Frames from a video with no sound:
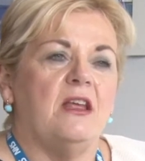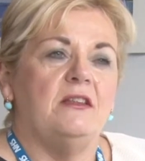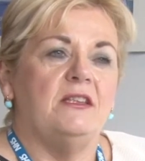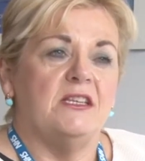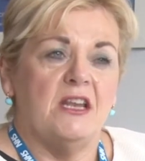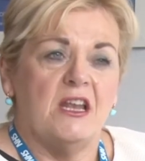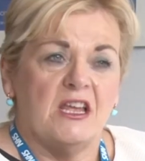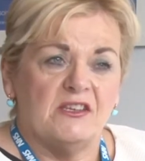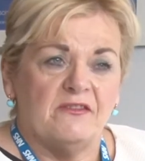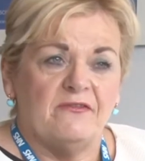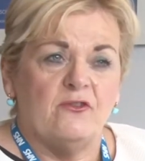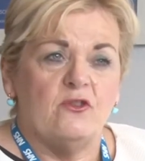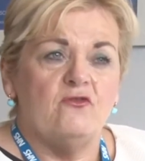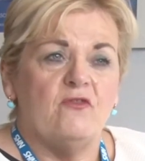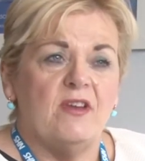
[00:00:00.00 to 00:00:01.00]
did a lot of
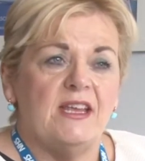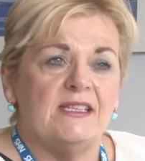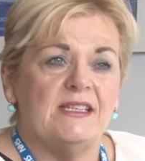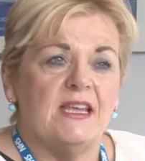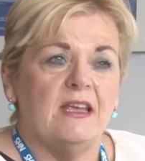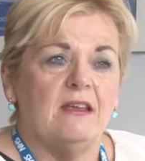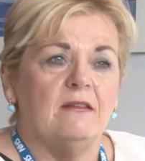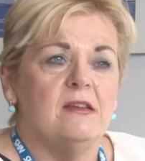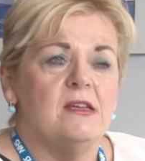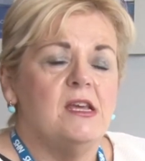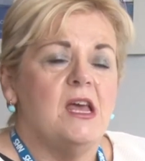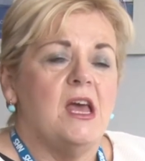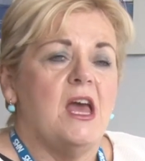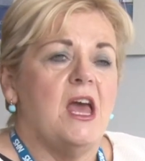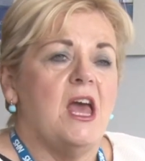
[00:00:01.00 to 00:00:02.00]
fundraising.
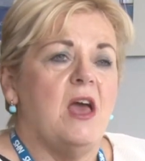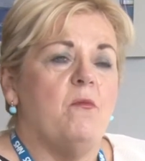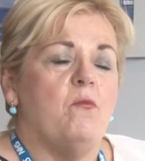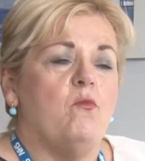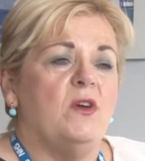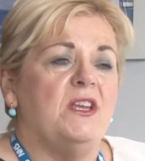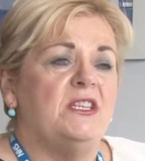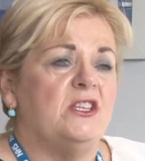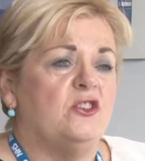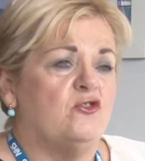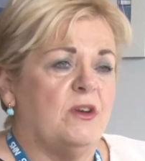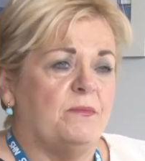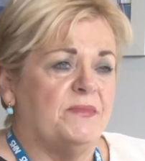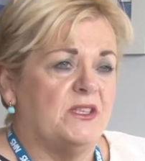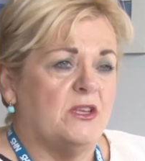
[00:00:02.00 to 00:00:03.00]
We did
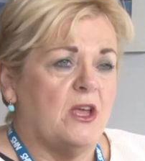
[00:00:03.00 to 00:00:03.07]
trips